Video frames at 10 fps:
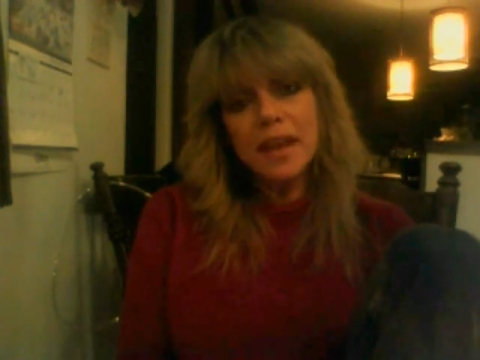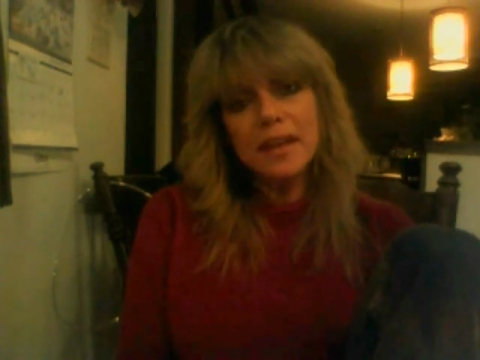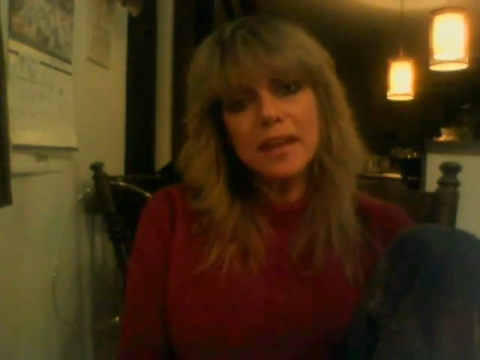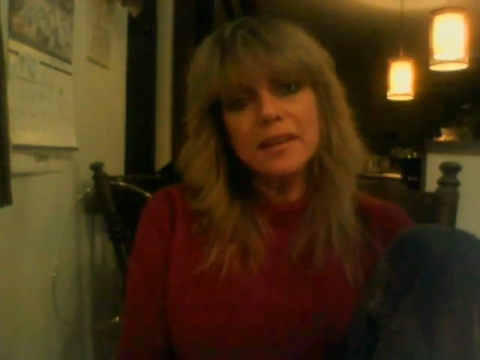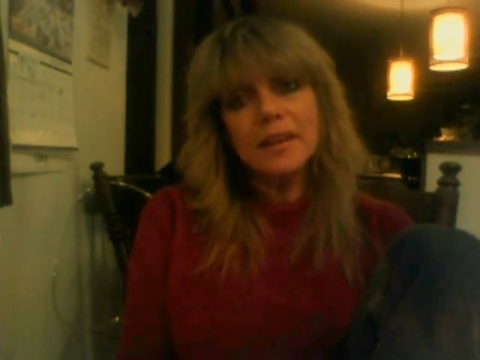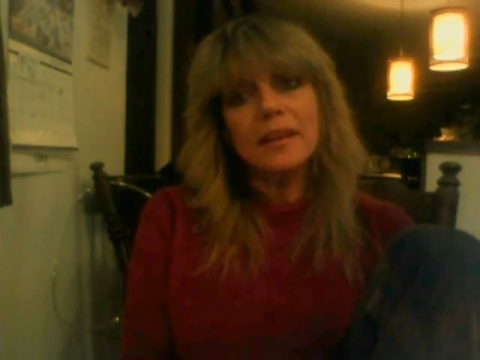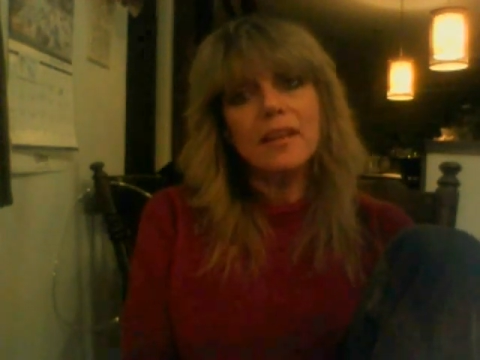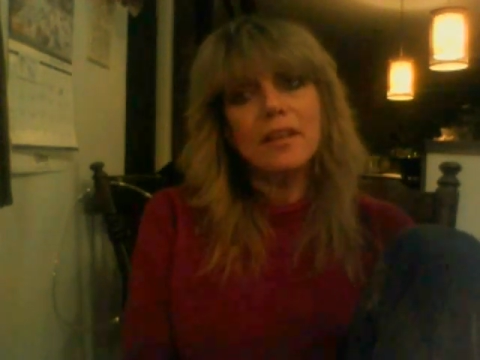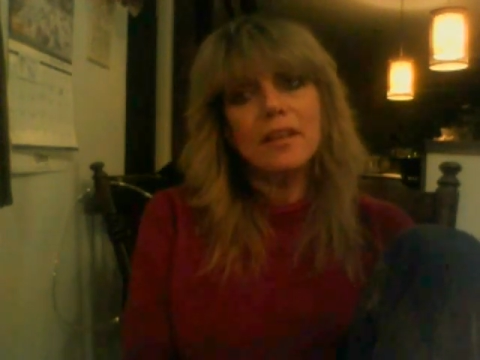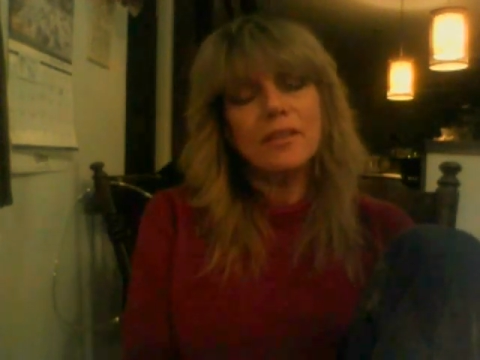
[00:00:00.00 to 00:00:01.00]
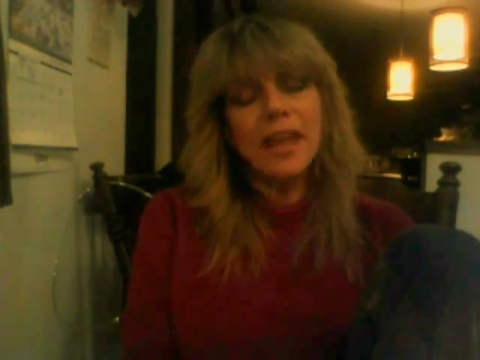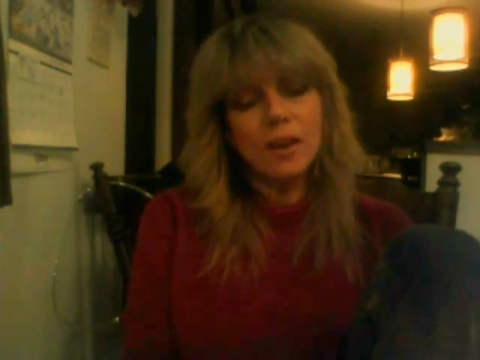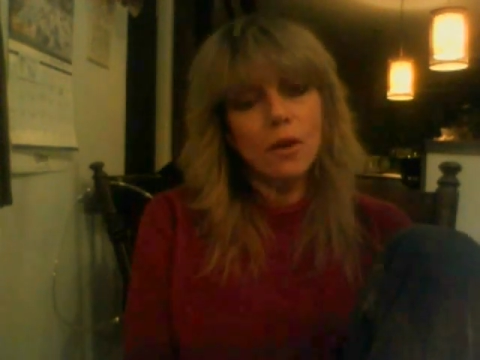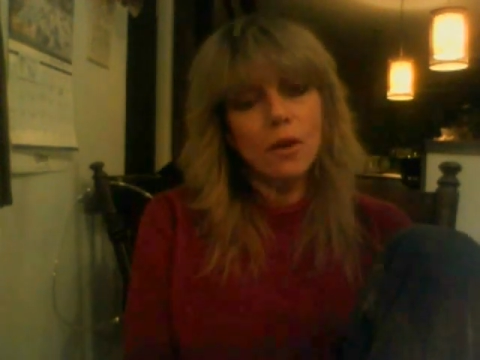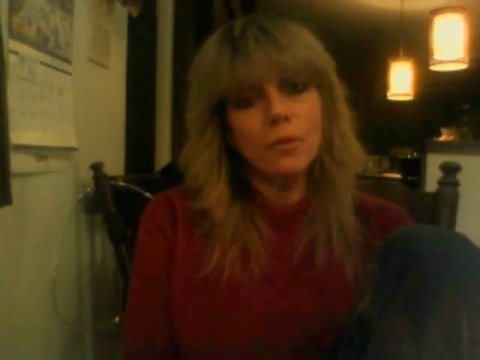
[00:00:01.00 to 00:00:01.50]
then
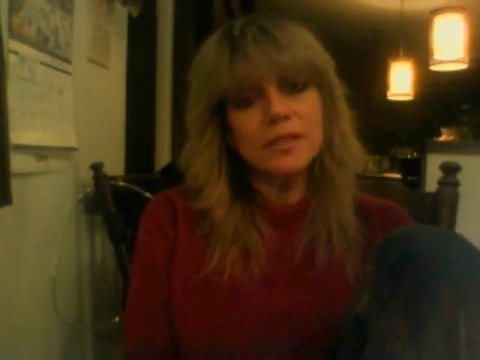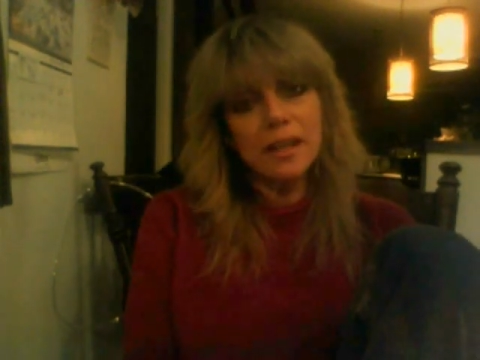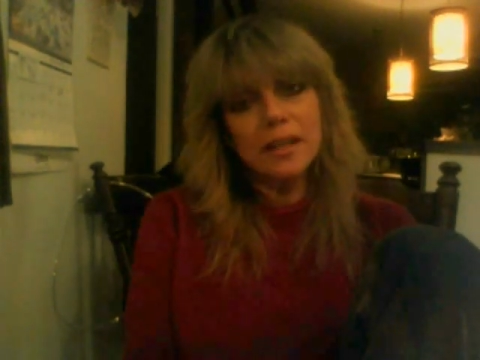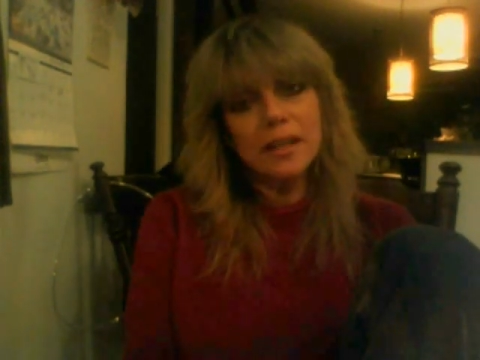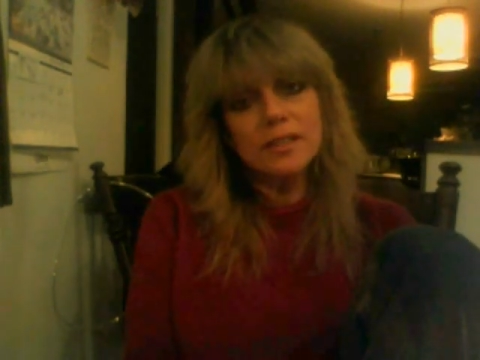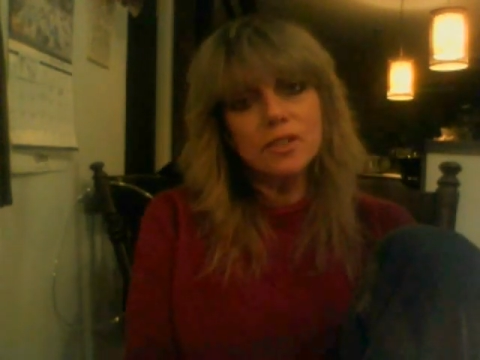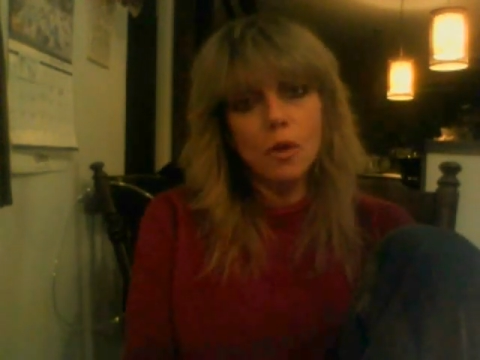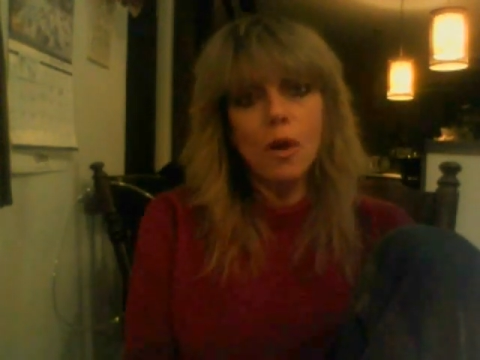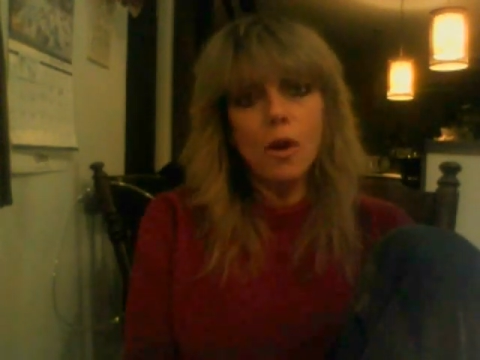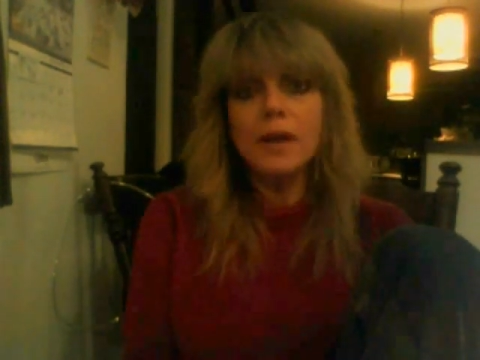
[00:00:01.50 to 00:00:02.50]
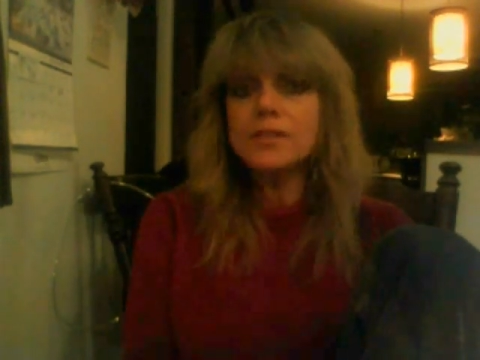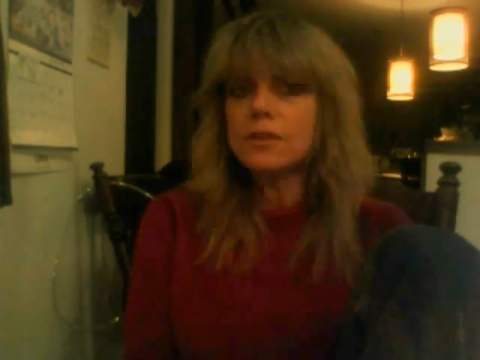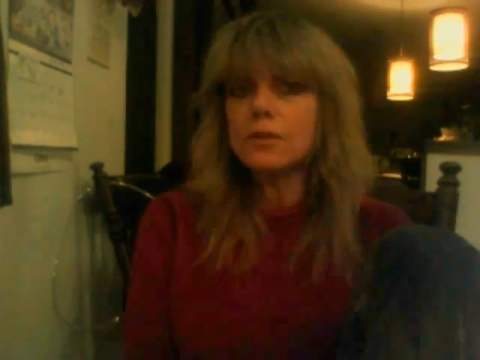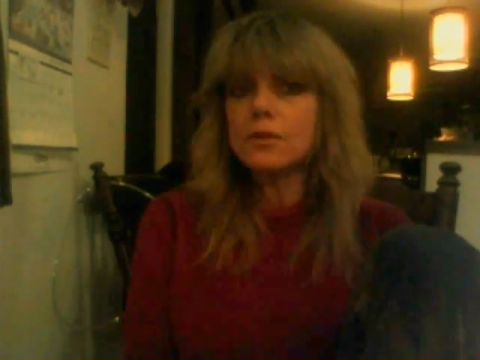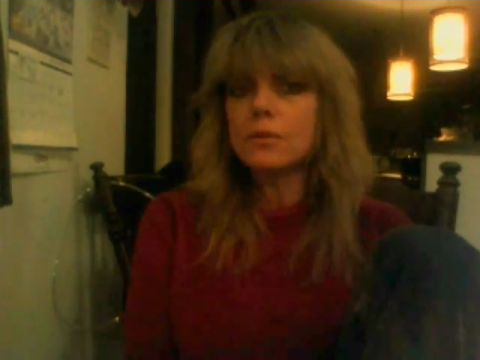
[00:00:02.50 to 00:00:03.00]
the delegates go on
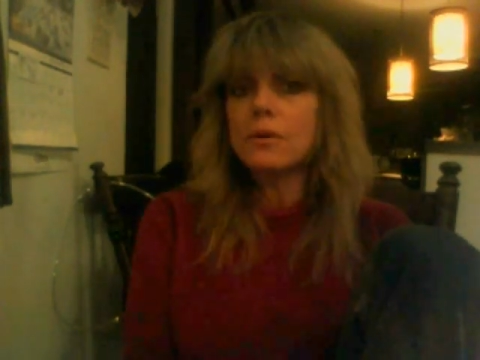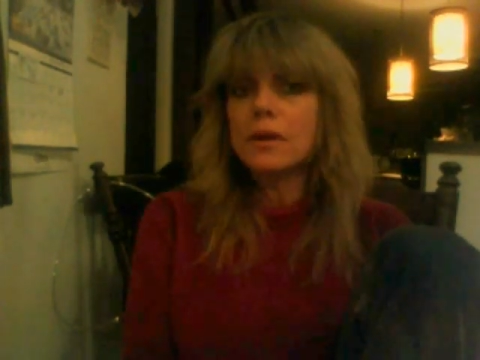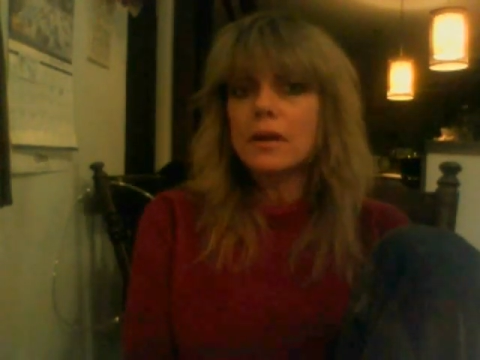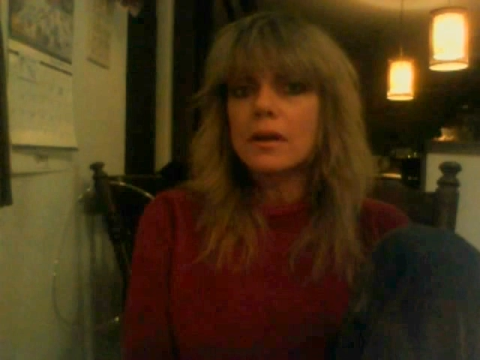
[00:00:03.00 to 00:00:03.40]
to